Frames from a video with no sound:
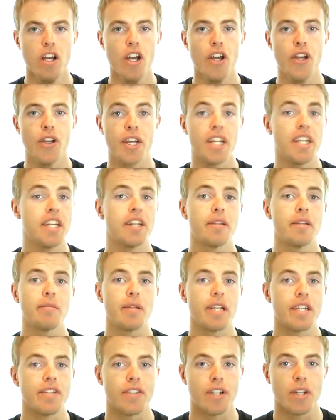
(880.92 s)
You can either
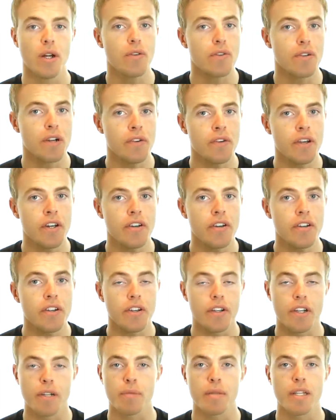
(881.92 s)
believe in no free will, you
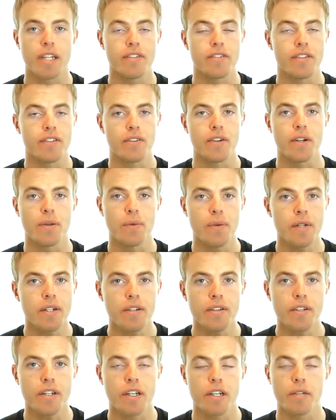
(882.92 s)
can believe in free
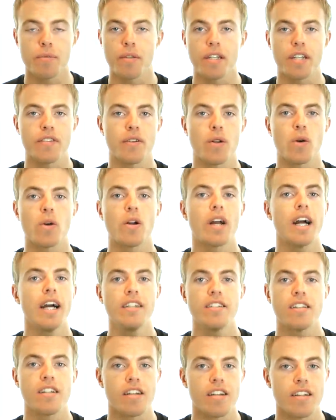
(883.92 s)
will, you can believe in all
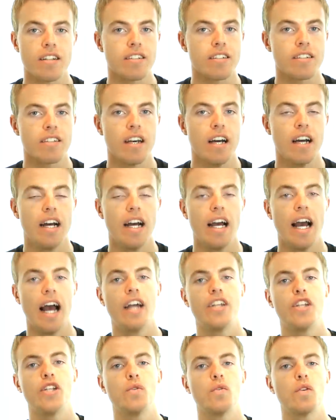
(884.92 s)
kinds of things.
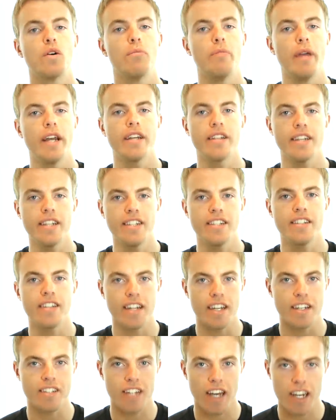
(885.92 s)
And you will make these
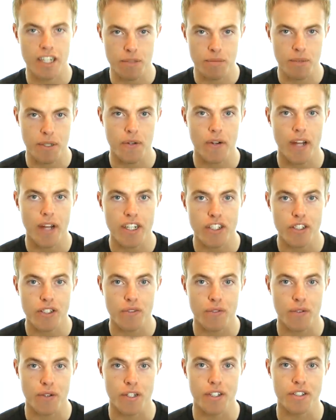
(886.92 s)
things experiential
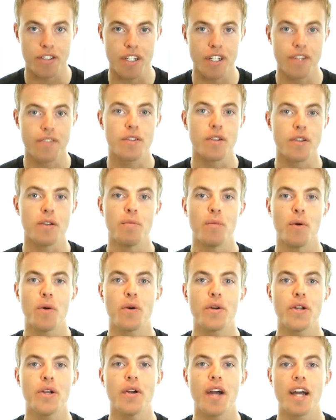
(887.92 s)
for yourself the more
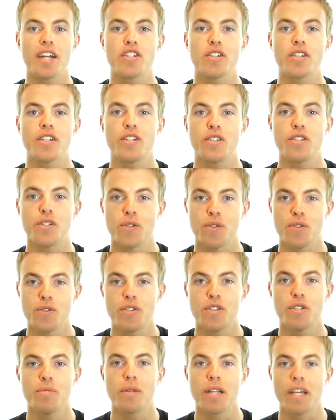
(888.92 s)
you actually choose
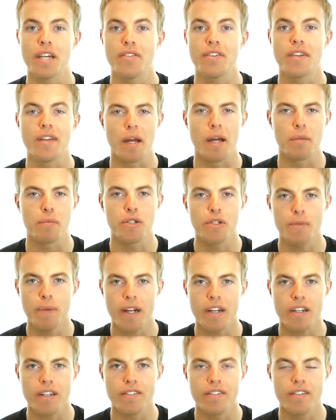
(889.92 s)
to believe in that
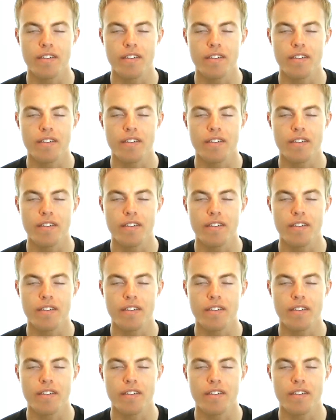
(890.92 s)
perspective.